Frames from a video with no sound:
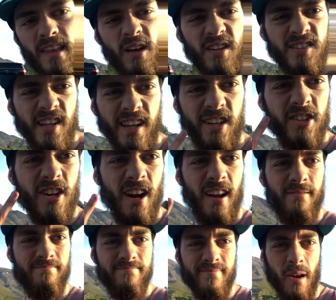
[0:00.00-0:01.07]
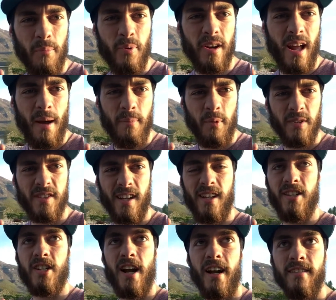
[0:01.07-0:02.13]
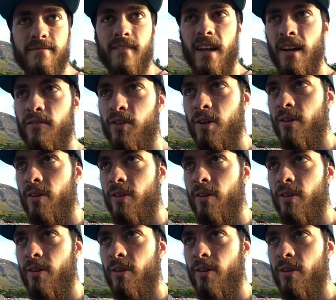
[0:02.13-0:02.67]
that was second try. I'm pretty happy with second try. I never